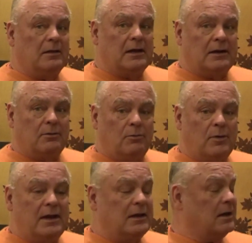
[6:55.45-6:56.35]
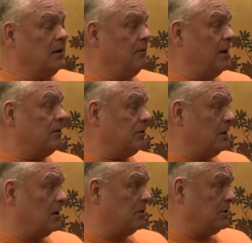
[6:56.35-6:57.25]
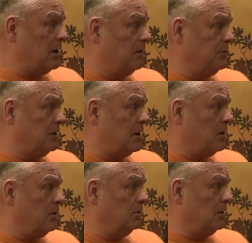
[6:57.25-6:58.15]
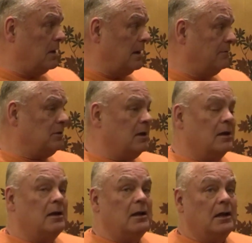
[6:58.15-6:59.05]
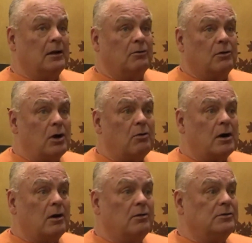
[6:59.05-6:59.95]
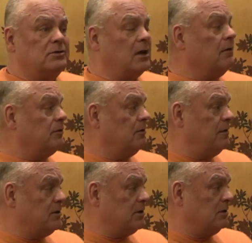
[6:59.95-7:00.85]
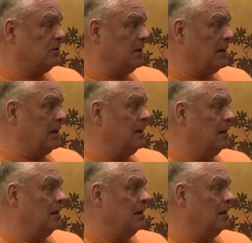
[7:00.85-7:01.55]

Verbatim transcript: that we can invest in ourselves and our own lives and grow our own self-sufficiency,